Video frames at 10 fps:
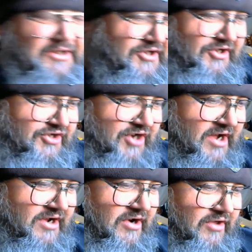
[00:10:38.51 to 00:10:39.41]
to
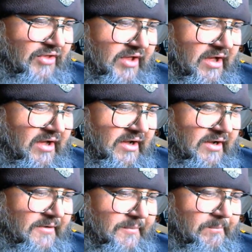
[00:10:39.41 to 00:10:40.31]
check on
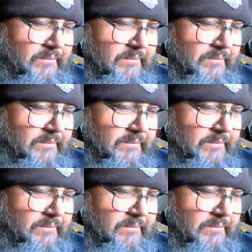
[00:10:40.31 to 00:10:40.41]
the